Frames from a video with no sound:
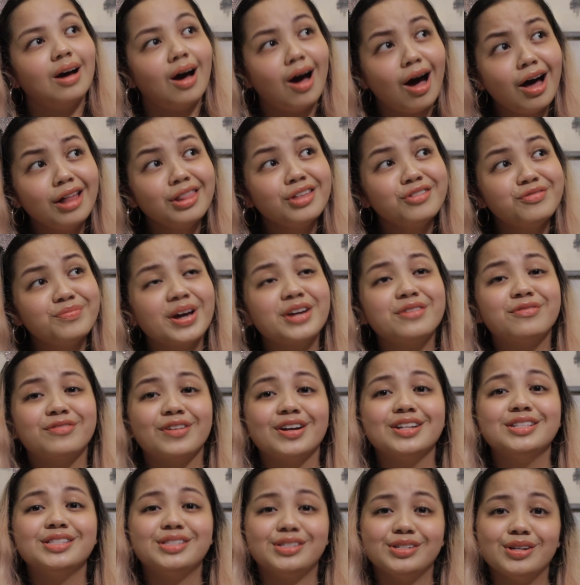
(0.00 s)
All of my
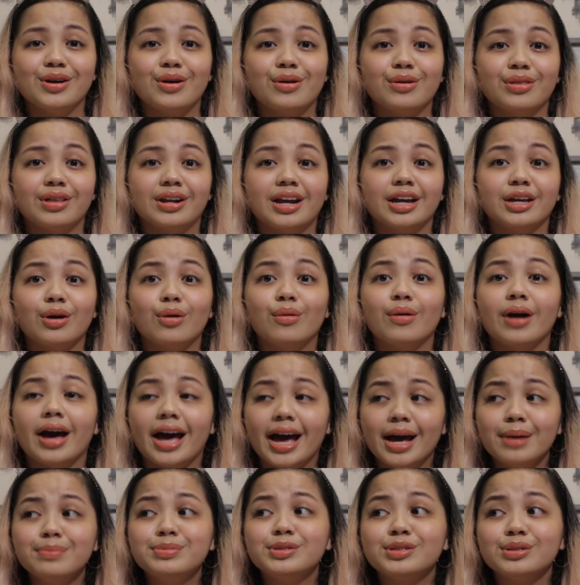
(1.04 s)
friends know that I go
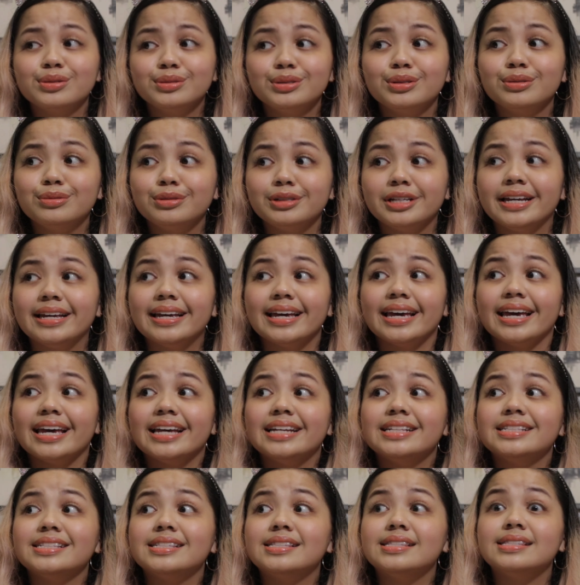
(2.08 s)
absolutely
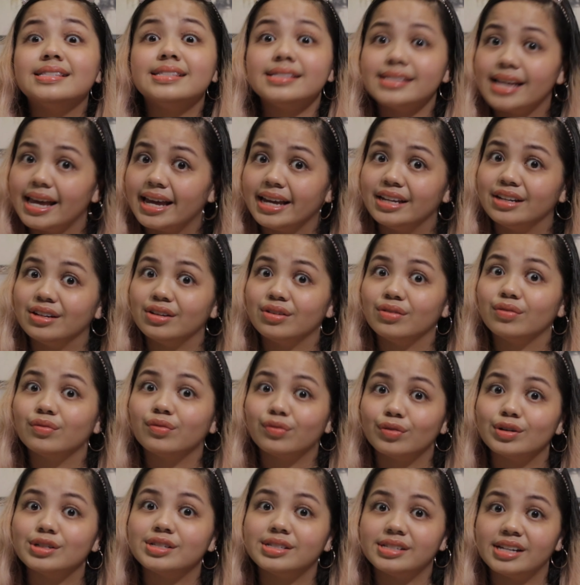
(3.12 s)
insane
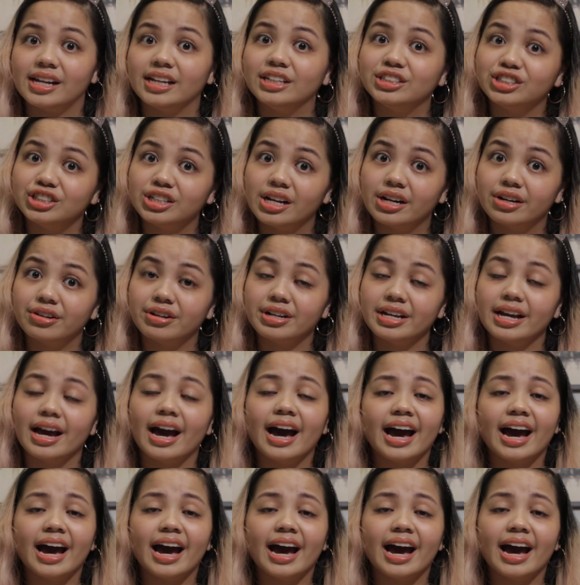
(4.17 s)
for stationery.